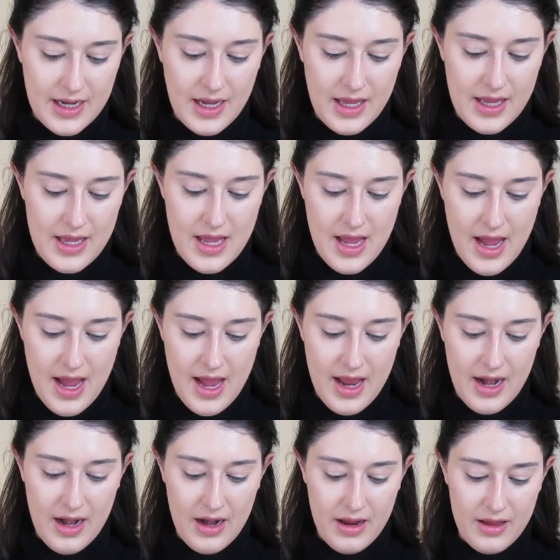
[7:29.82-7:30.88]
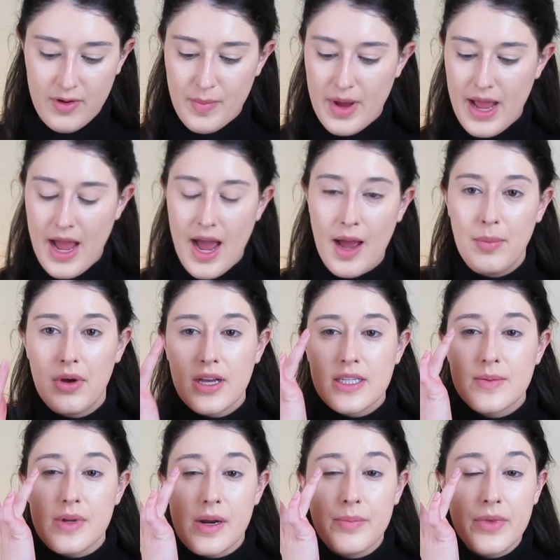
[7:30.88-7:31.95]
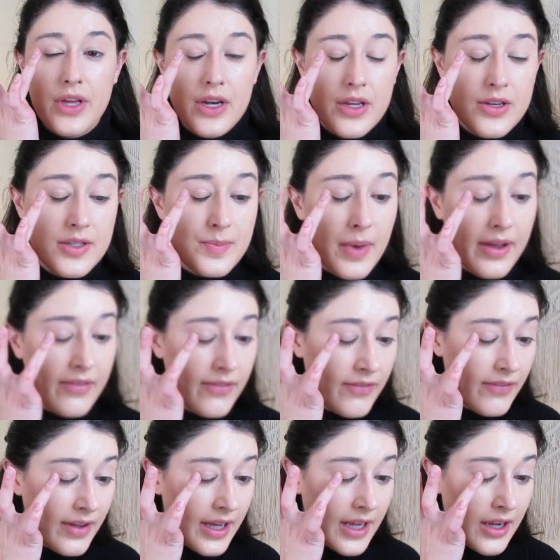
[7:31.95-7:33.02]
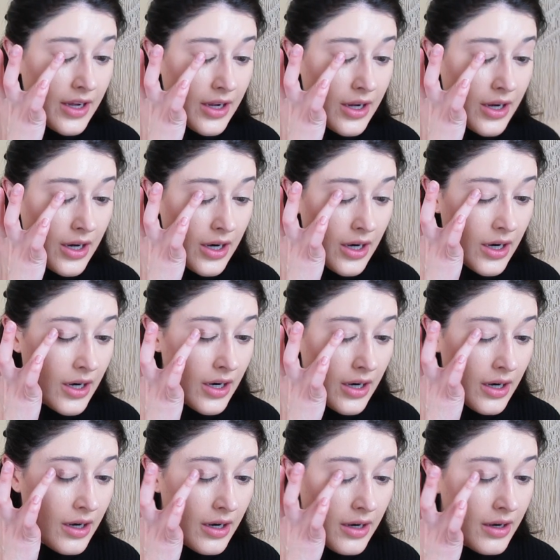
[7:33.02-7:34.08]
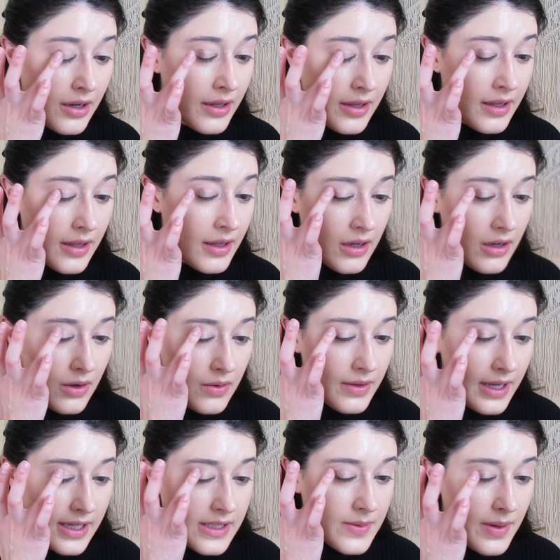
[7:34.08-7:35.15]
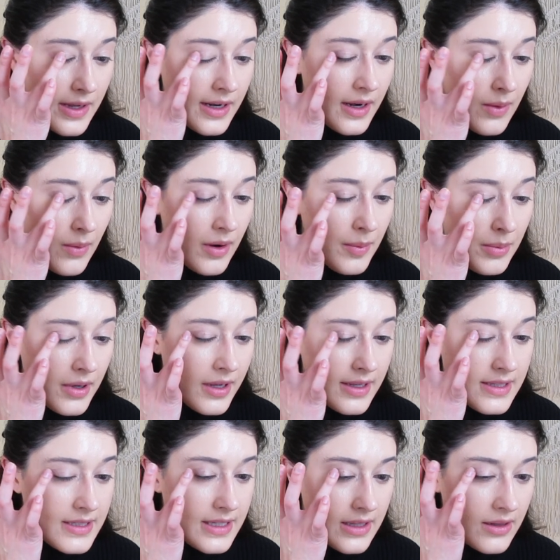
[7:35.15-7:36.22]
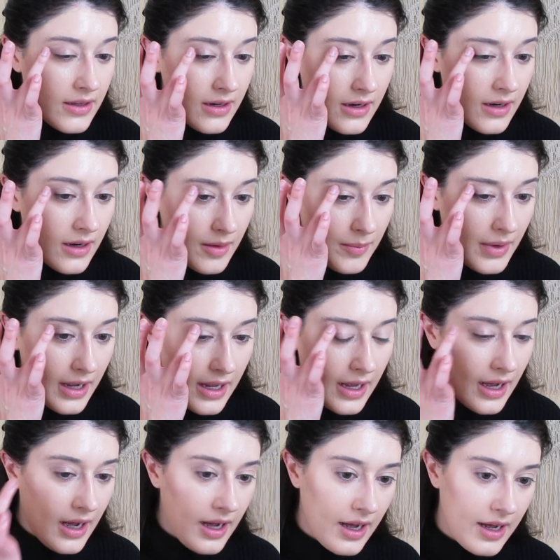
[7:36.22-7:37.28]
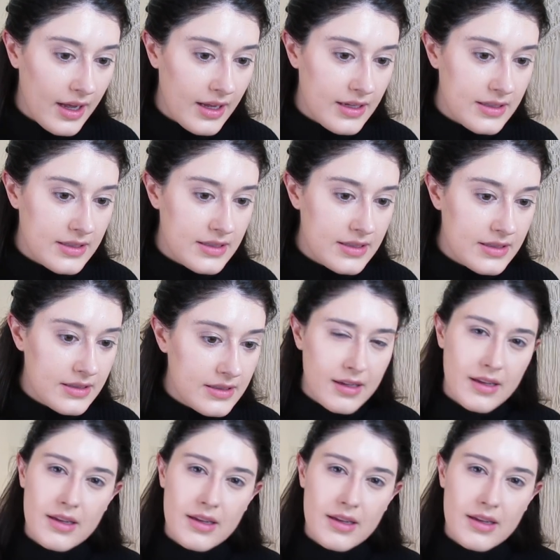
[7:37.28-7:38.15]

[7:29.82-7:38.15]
again for my eyeballs, but I'm gonna use my finger. Oh, that's why I didn't wanna put concealer on my eyes.